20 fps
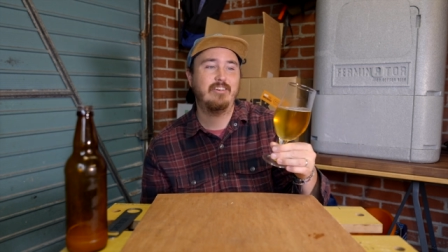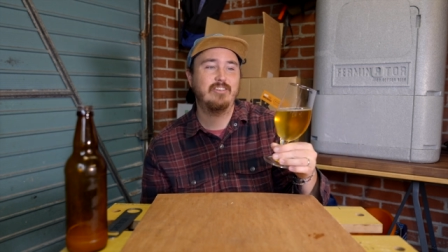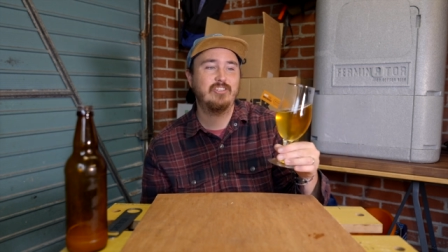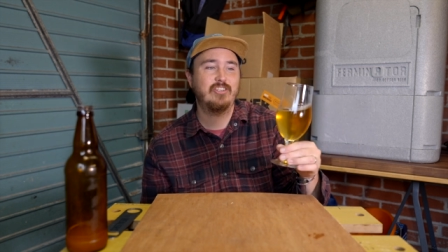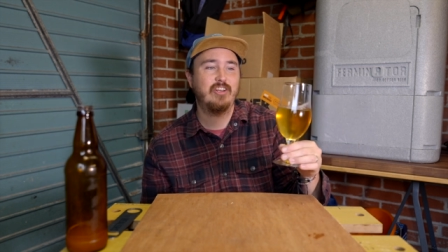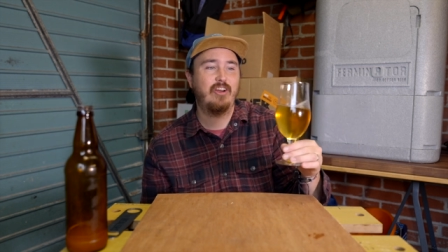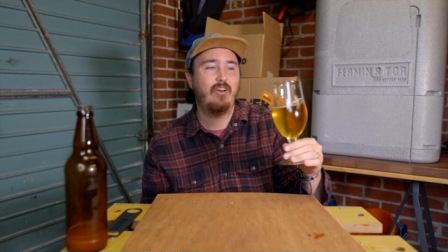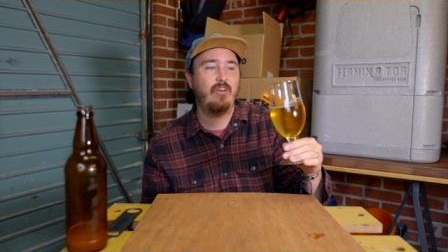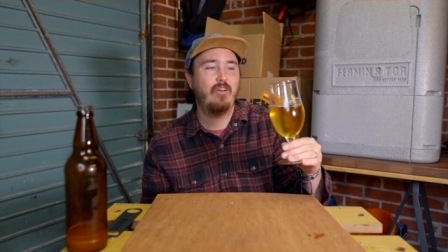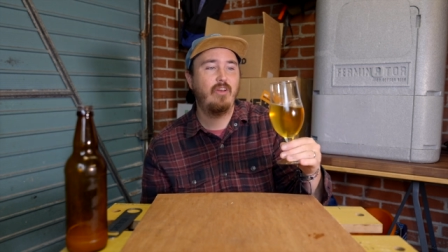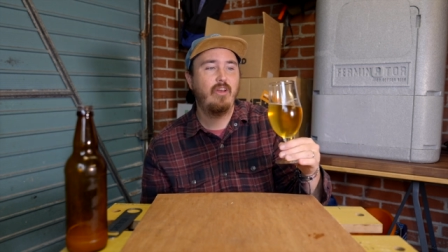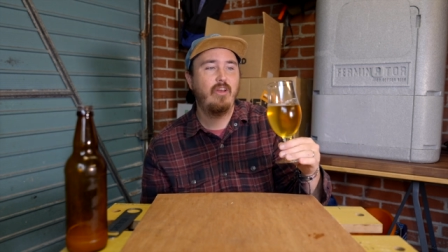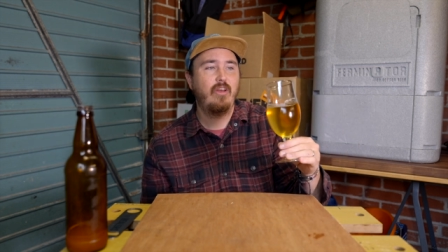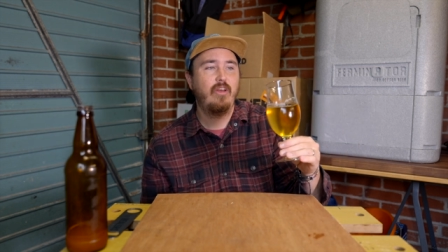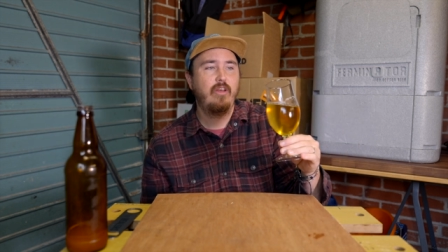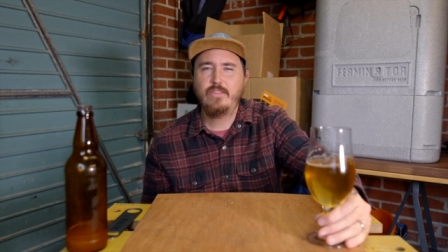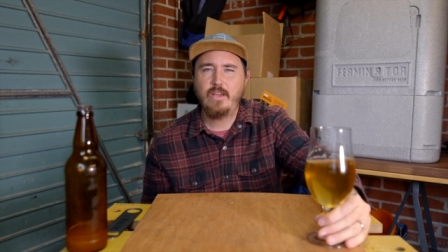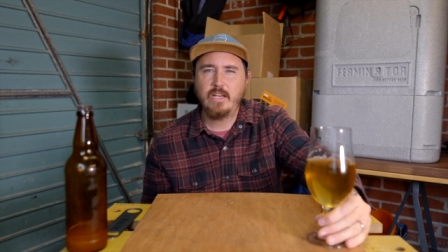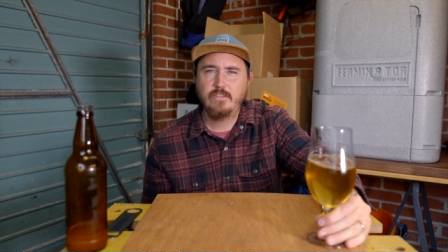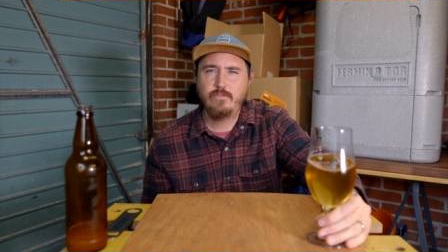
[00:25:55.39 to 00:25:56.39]
So
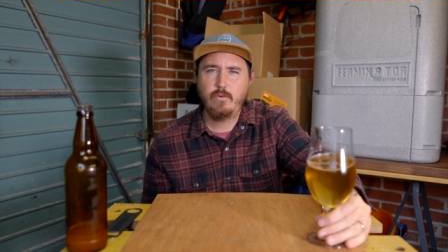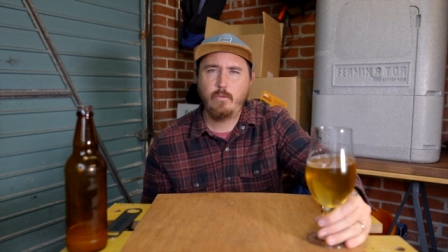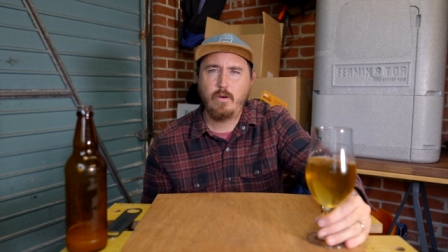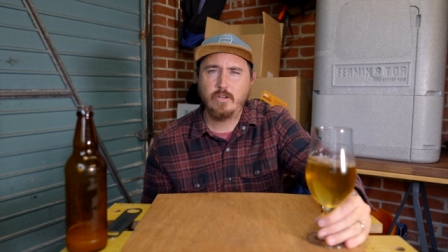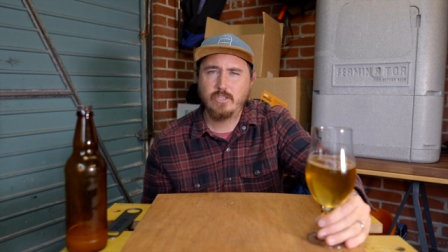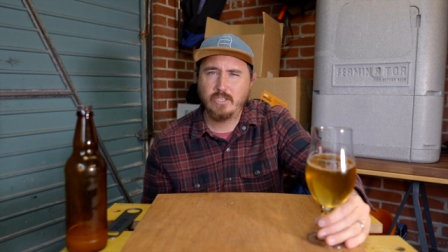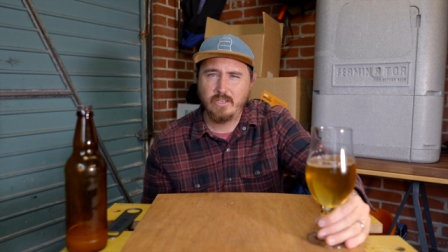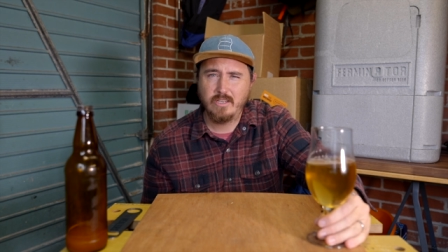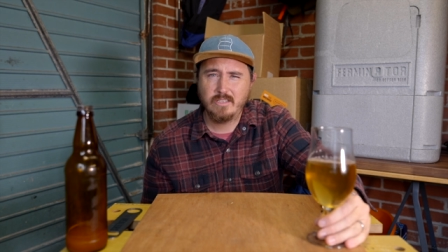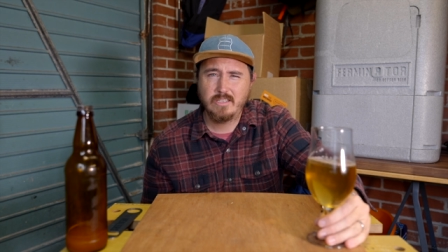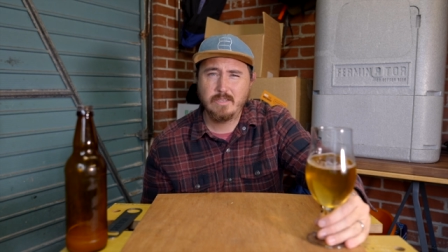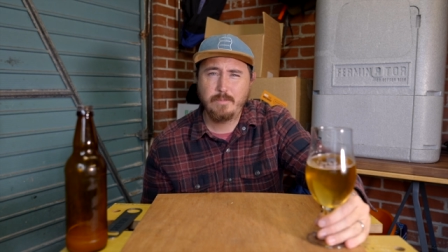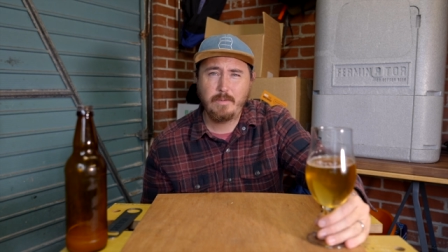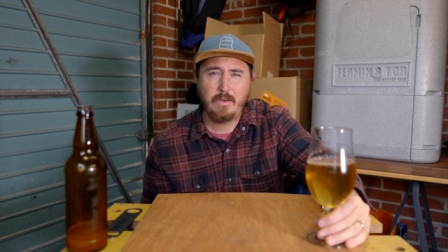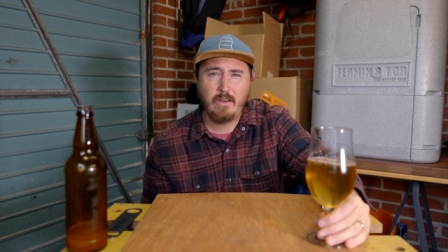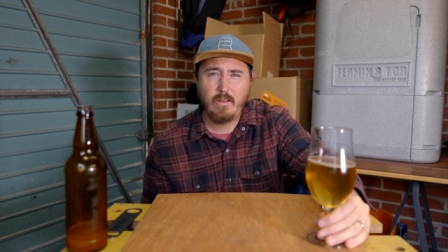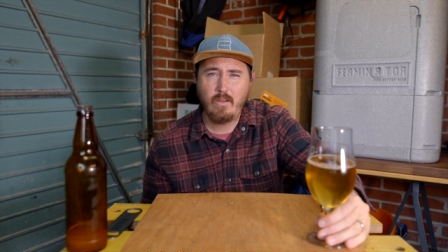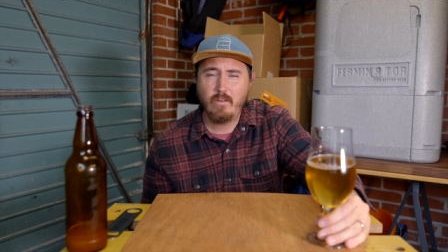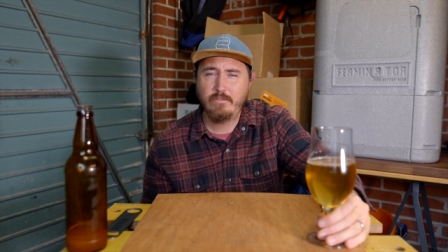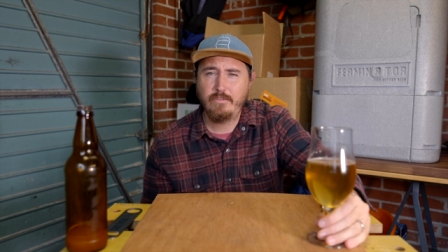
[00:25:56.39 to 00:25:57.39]
thanks for watching this. It's been
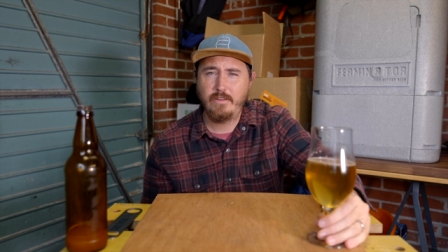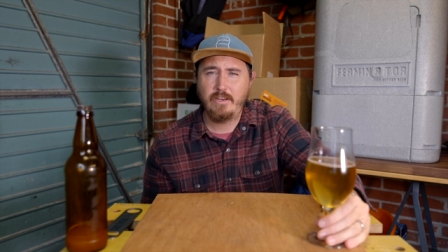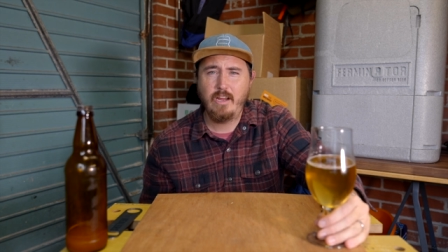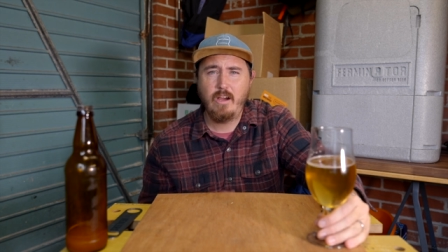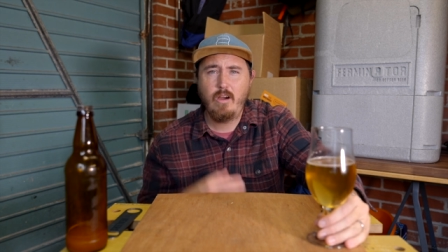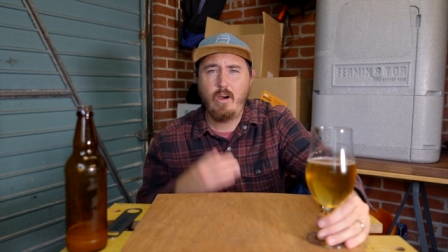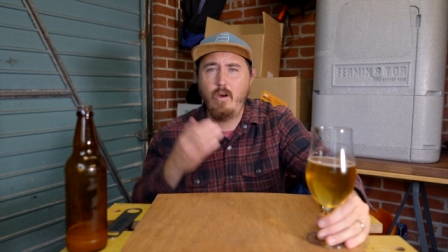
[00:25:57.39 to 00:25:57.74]
a long video.